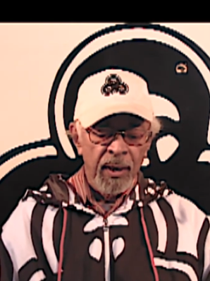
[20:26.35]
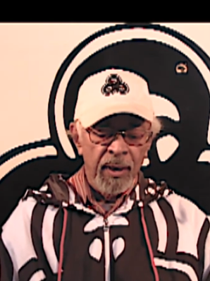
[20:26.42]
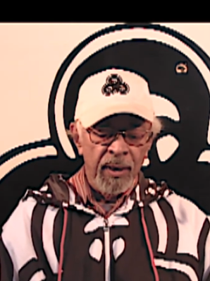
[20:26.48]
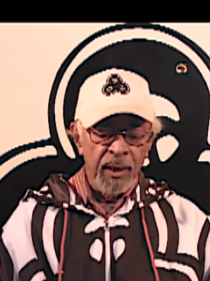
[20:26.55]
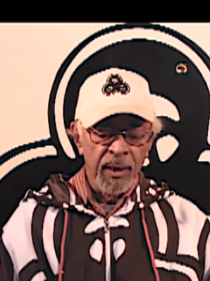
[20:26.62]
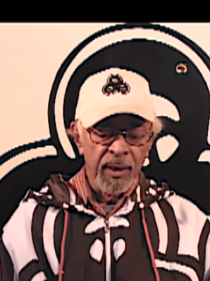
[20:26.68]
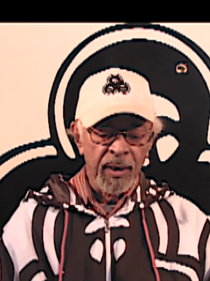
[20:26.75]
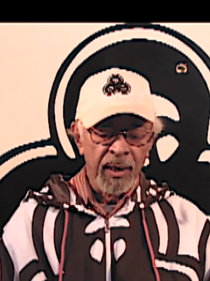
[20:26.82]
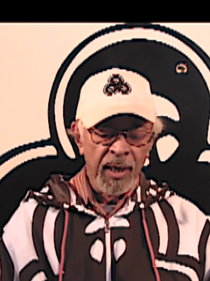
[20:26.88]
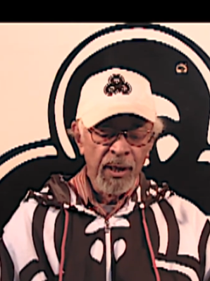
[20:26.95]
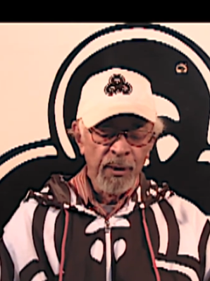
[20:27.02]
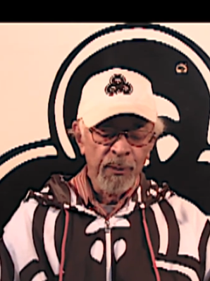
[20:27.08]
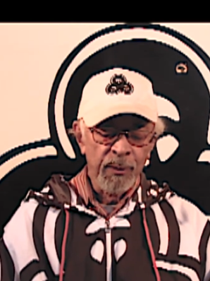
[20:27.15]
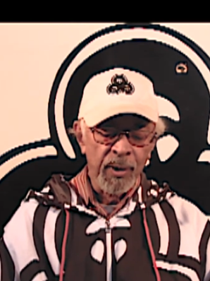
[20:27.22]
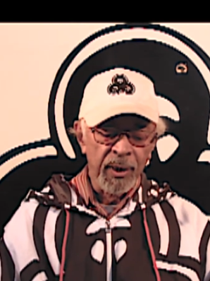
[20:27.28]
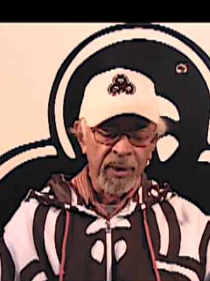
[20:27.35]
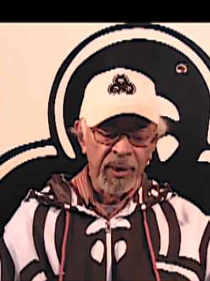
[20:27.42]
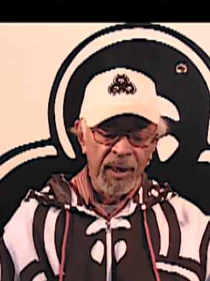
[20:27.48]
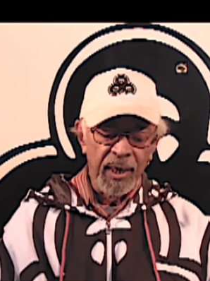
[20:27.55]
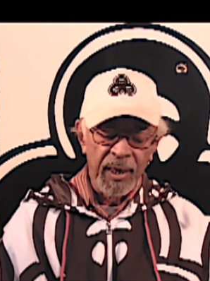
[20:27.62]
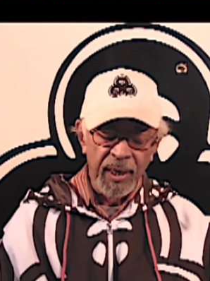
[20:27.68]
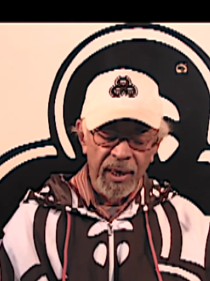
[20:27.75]
Then another one,
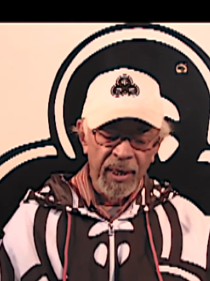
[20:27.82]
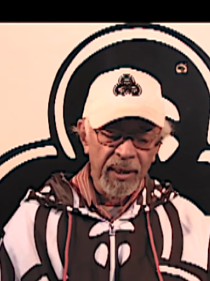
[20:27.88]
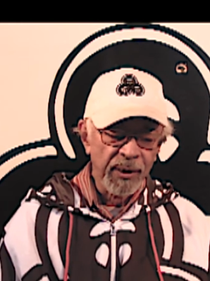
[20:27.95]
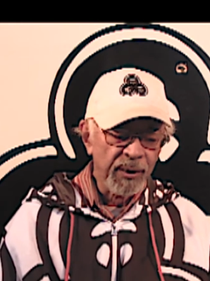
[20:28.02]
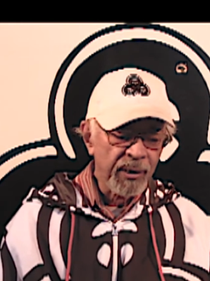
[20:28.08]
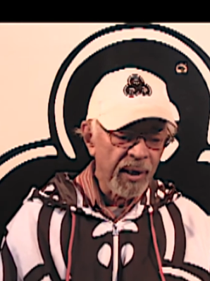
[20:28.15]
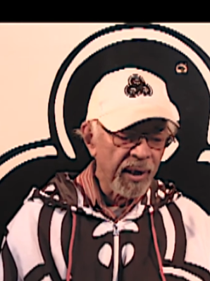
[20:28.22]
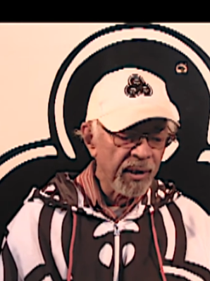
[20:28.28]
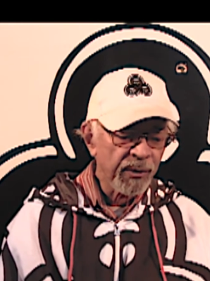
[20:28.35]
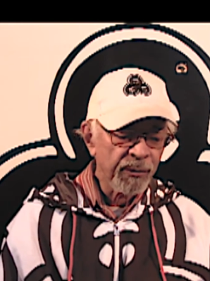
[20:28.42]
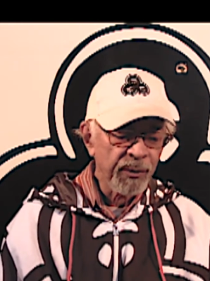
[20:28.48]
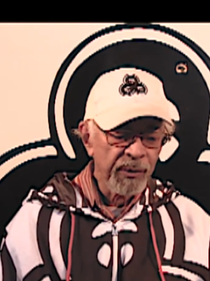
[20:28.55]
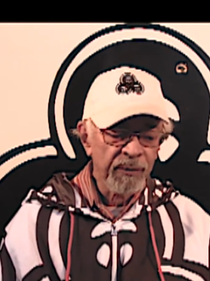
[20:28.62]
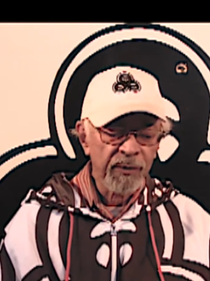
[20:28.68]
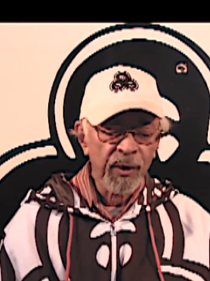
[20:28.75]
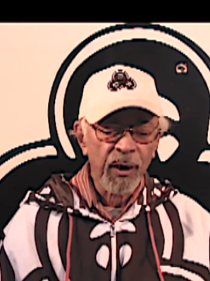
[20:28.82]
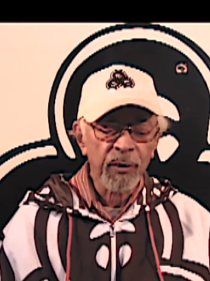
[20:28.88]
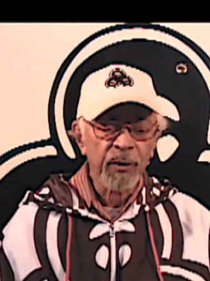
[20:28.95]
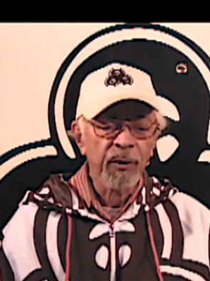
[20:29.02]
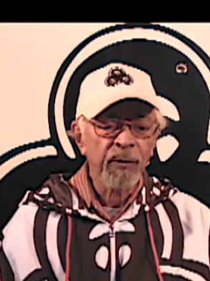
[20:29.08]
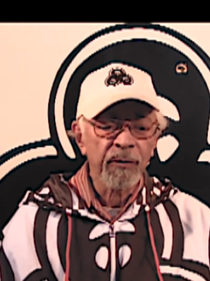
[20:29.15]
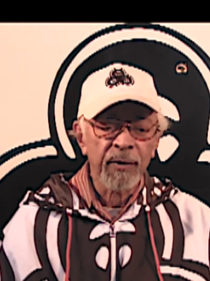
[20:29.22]
as we've
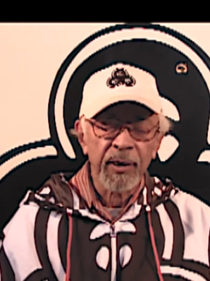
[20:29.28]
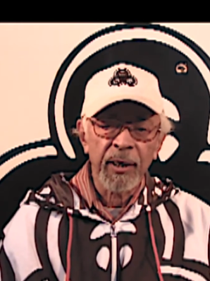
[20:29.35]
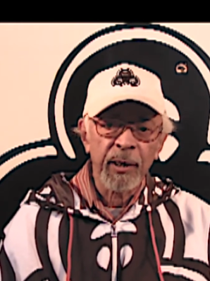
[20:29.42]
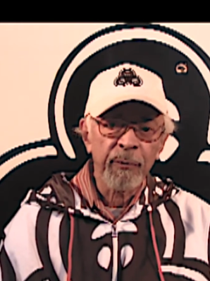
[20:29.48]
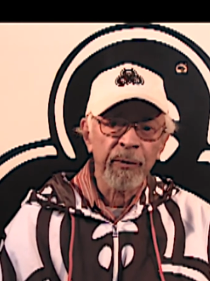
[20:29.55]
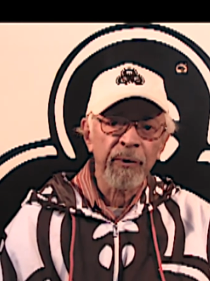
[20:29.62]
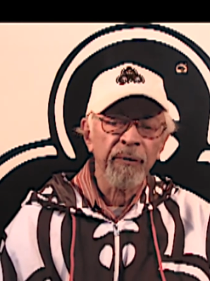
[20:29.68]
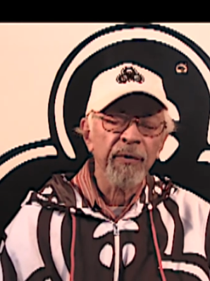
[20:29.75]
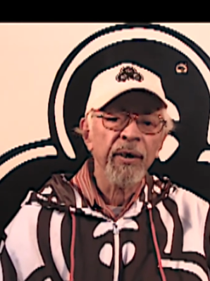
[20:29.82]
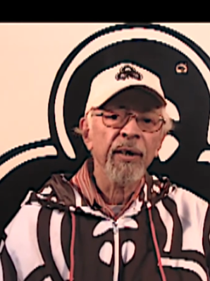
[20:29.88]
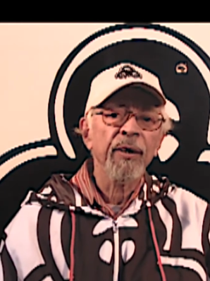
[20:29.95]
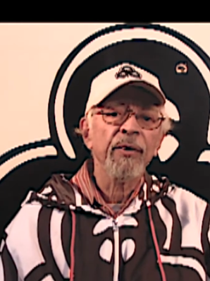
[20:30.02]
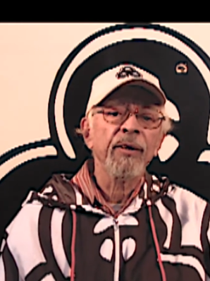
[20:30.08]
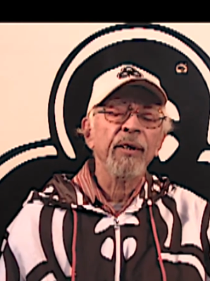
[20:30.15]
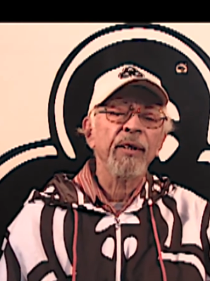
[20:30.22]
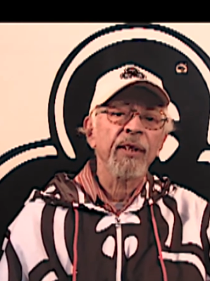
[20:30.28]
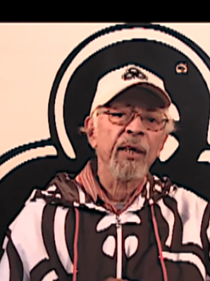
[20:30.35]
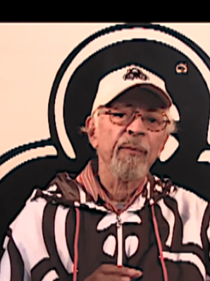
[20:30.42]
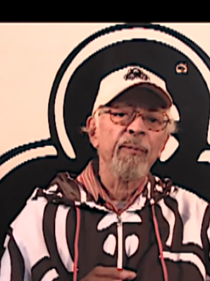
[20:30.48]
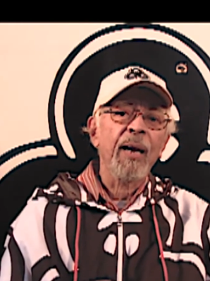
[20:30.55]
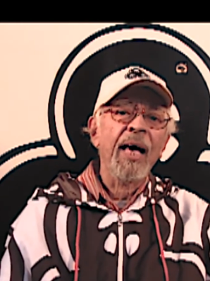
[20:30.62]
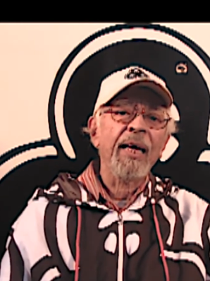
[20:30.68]
talked over a number of years, is our
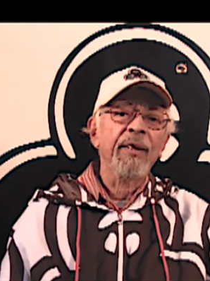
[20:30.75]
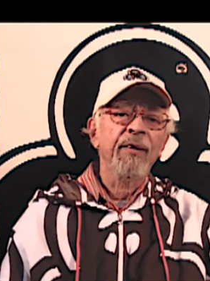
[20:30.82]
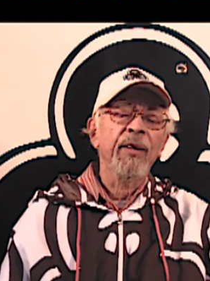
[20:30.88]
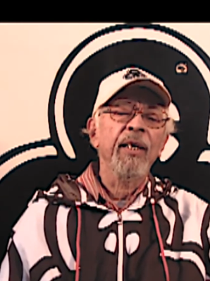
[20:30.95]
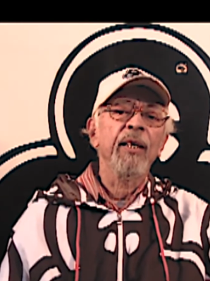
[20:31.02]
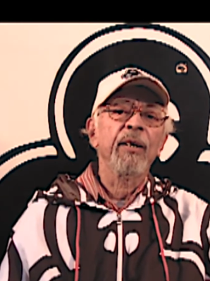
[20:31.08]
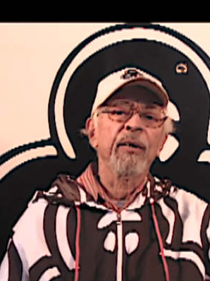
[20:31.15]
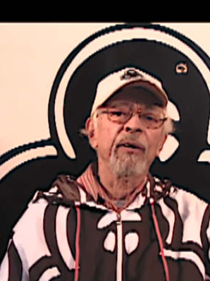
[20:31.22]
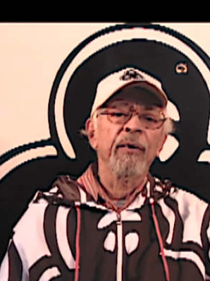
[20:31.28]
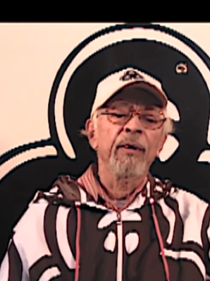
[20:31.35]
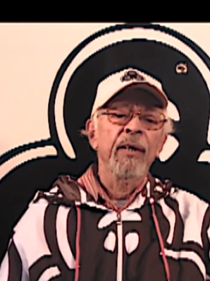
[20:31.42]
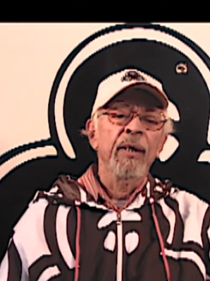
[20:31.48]
Black Theater